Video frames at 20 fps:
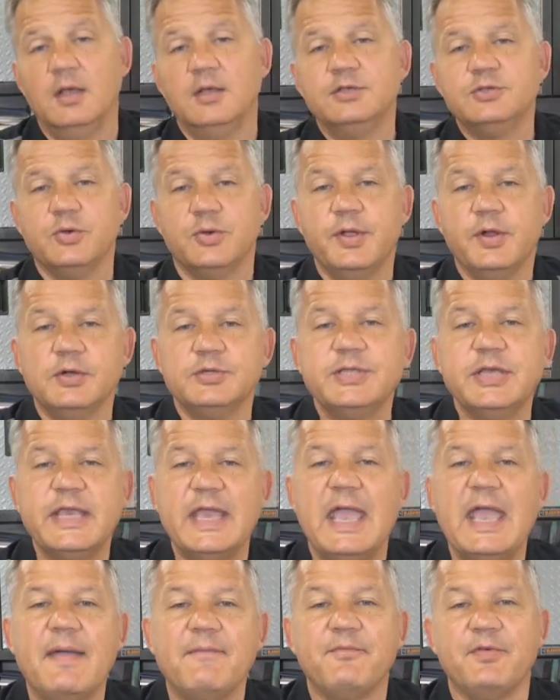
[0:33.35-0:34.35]
So here's the
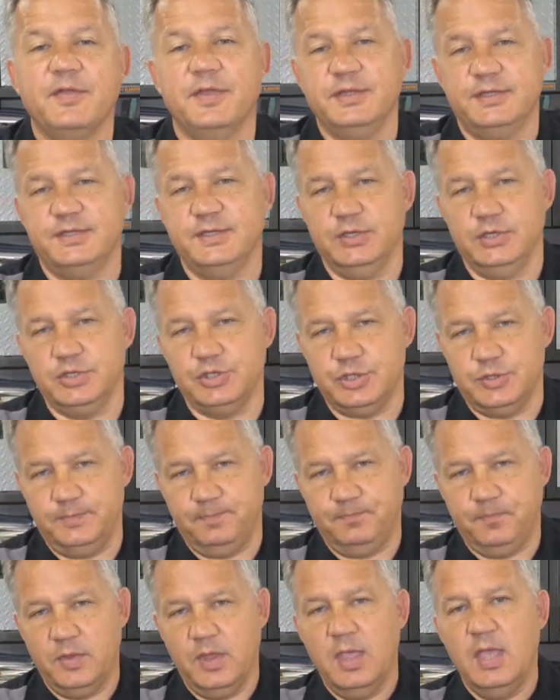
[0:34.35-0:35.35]
cam for this engine.
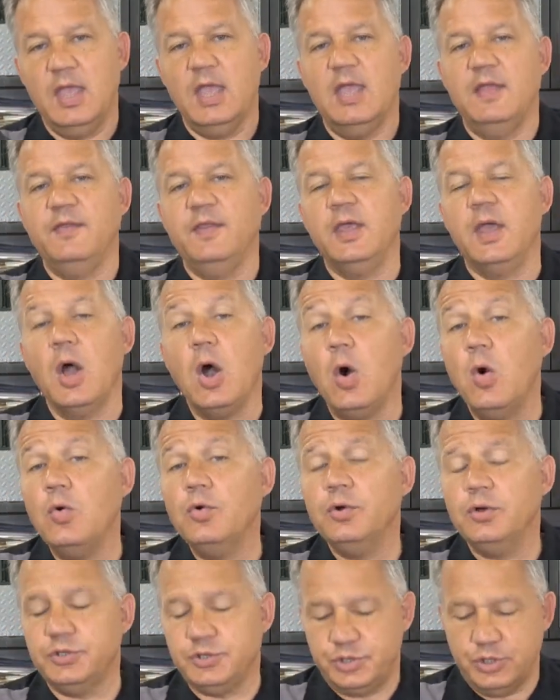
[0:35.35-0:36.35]
And the
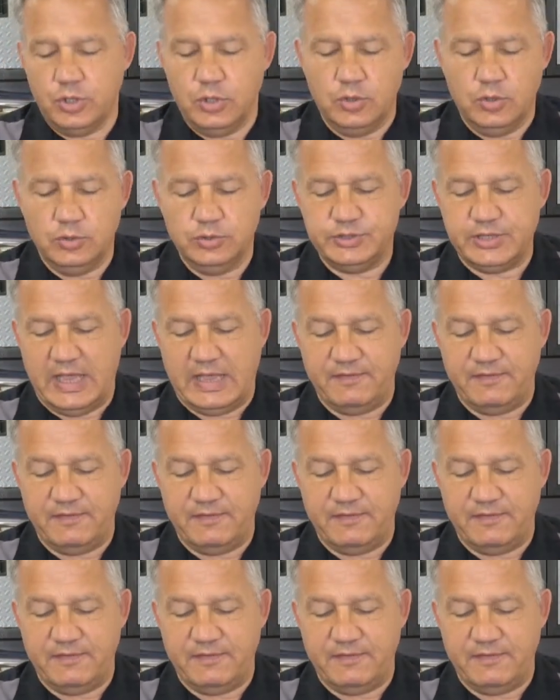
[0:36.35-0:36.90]
owner chose